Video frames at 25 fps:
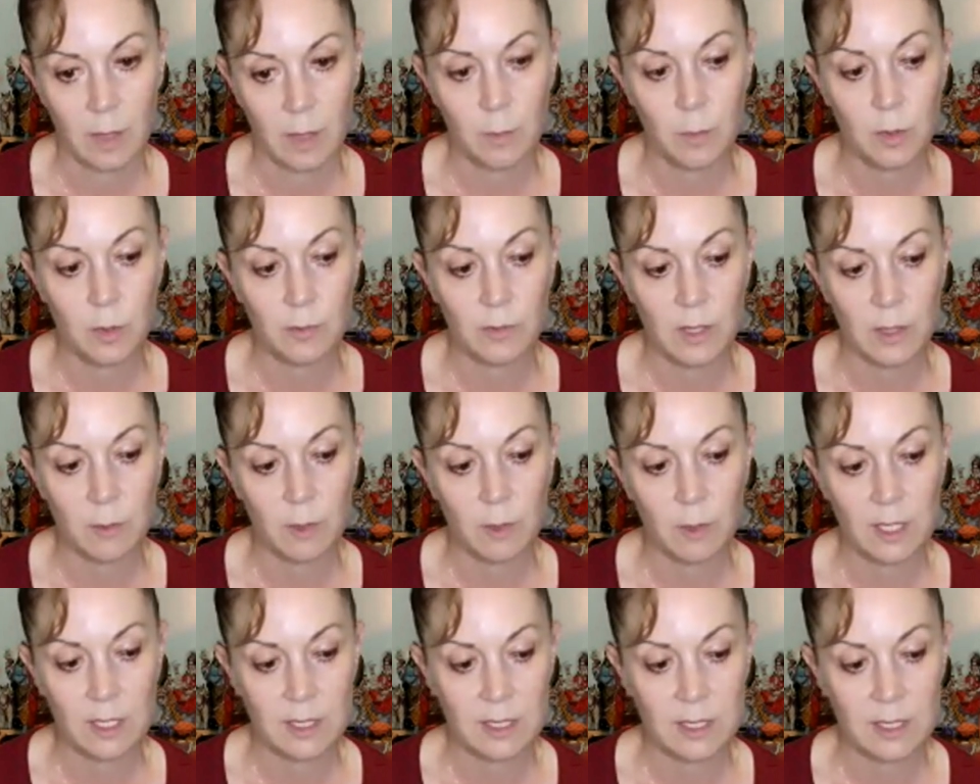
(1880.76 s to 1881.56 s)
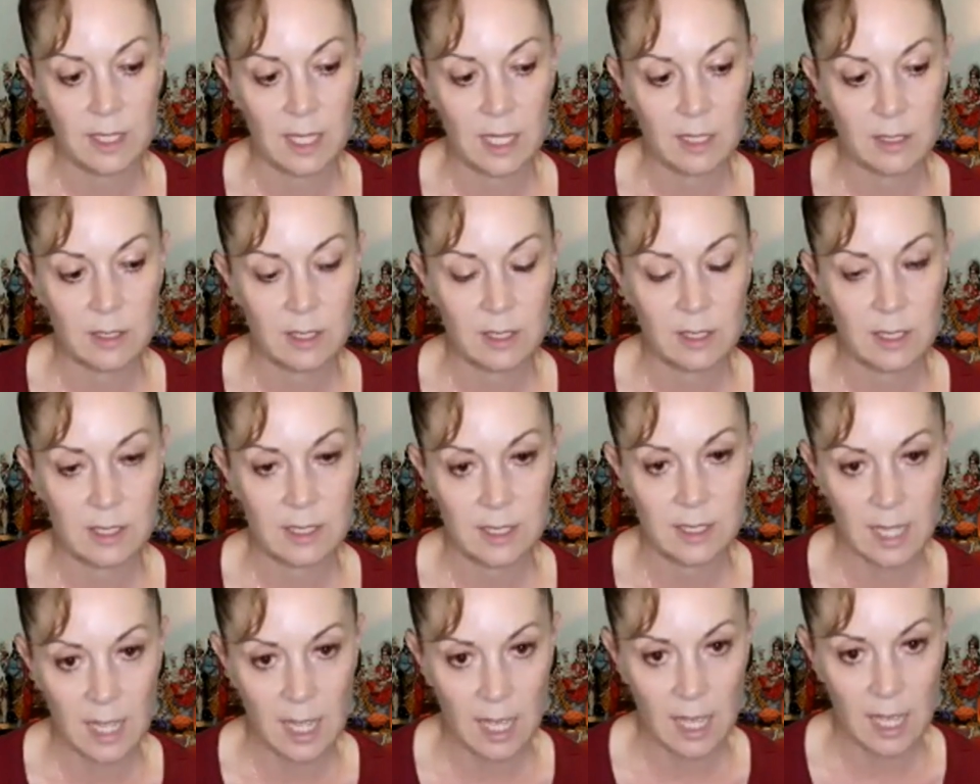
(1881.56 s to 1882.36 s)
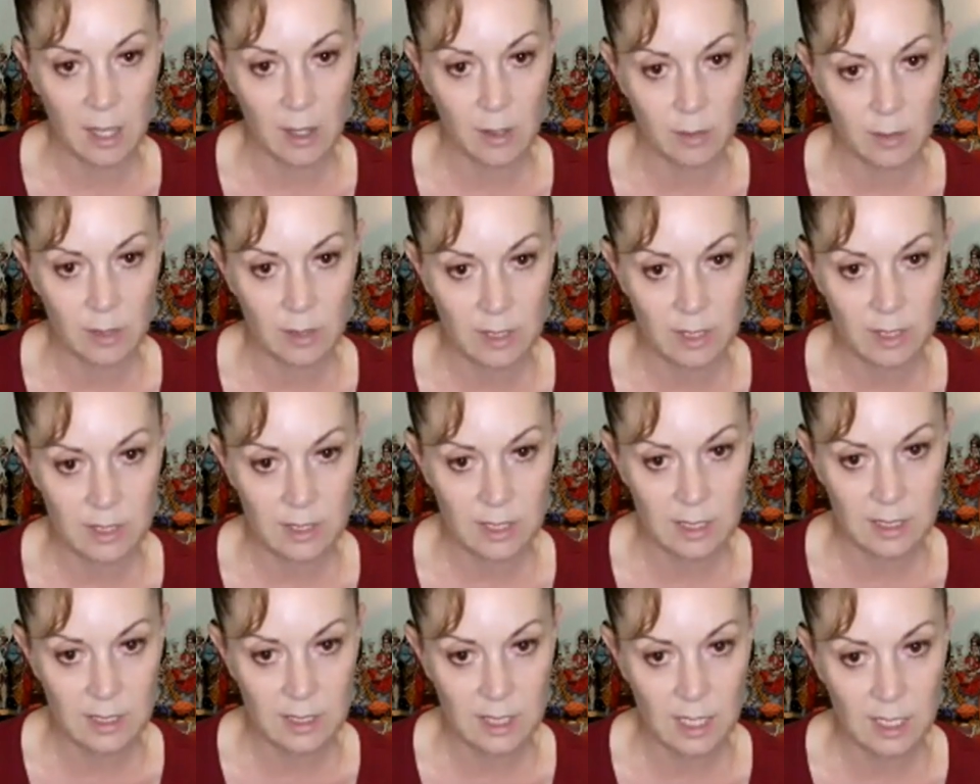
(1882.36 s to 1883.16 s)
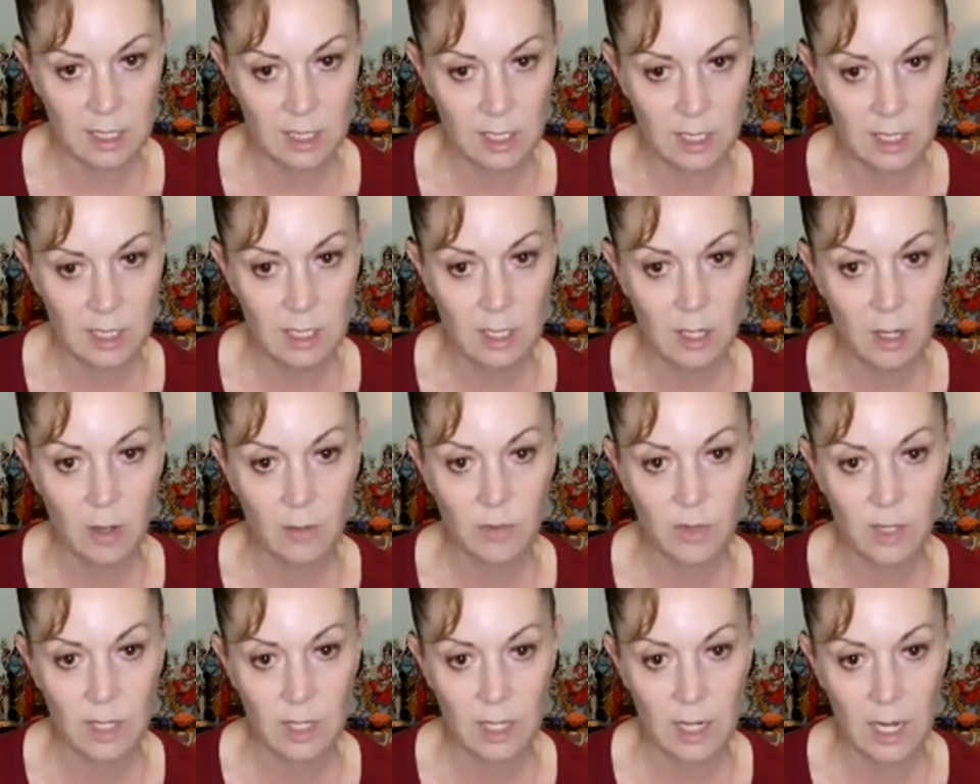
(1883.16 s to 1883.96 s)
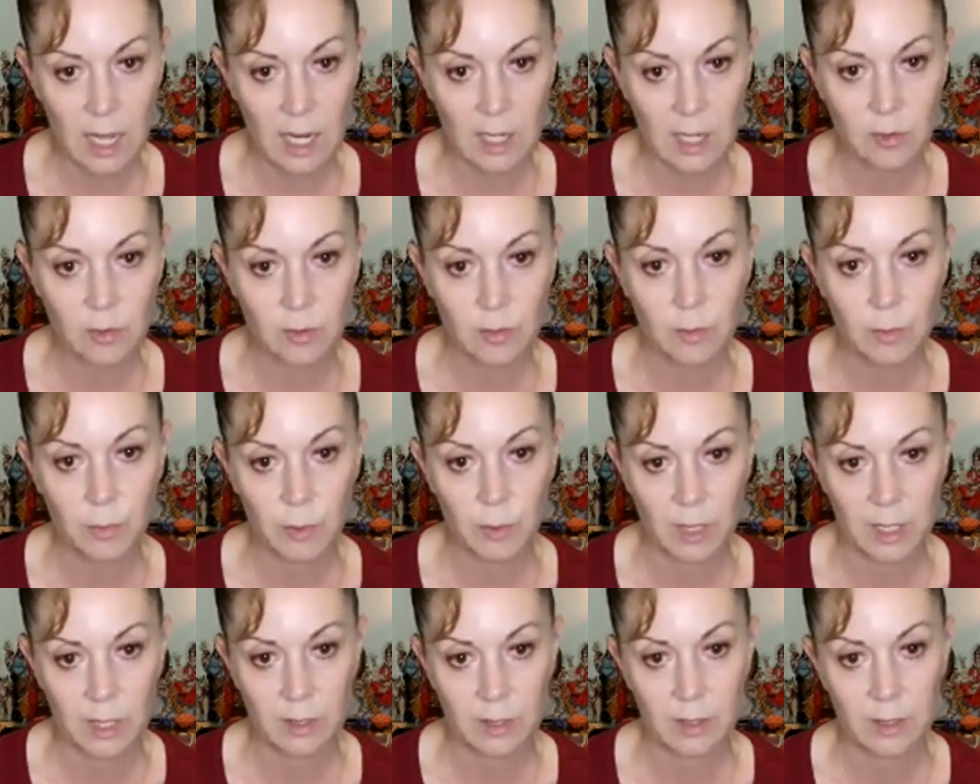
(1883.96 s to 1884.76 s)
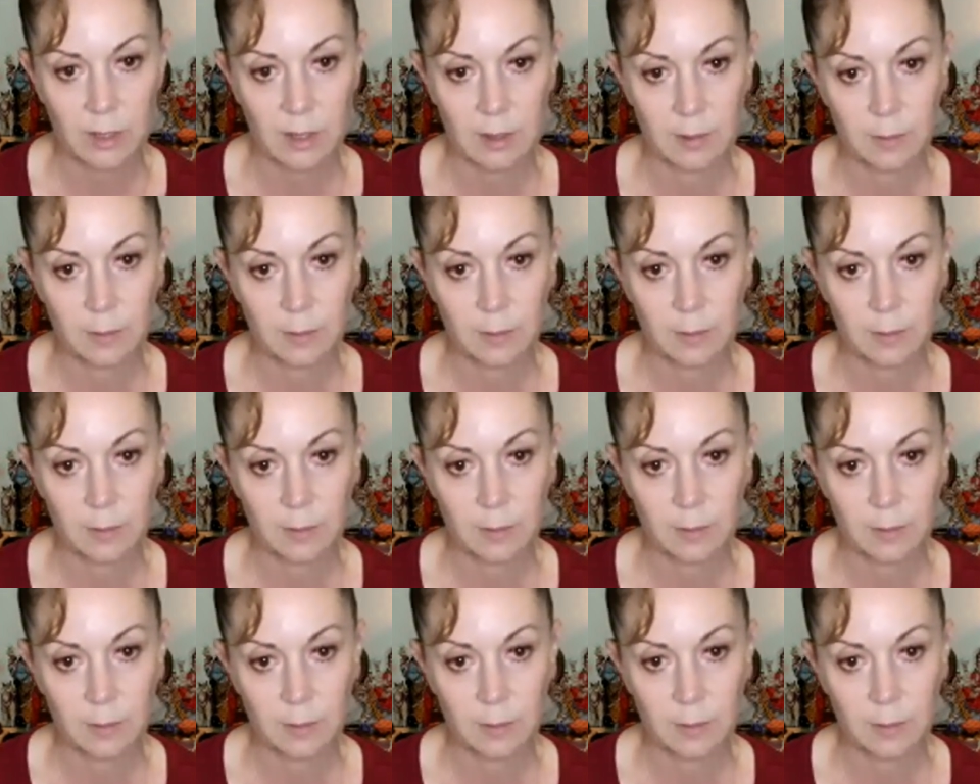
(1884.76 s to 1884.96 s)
And move the awareness now to the sound and the sensation of the natural breath.